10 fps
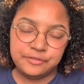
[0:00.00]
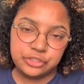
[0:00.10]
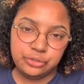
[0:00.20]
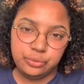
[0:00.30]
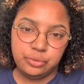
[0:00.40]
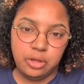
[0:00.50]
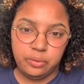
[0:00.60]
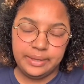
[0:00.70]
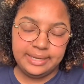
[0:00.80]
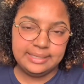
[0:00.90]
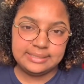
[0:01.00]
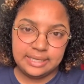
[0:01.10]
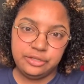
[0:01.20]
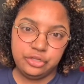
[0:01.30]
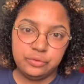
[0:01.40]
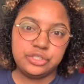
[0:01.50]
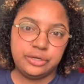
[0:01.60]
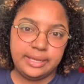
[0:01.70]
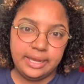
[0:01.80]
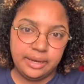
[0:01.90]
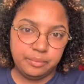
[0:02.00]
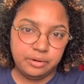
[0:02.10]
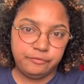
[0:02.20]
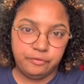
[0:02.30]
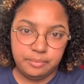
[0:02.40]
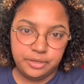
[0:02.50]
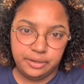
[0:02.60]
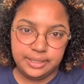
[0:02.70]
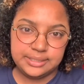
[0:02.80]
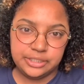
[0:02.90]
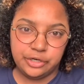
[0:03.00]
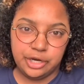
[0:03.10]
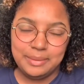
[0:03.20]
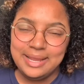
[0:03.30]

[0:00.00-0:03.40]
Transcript: to go in and use your camera from your Instagram.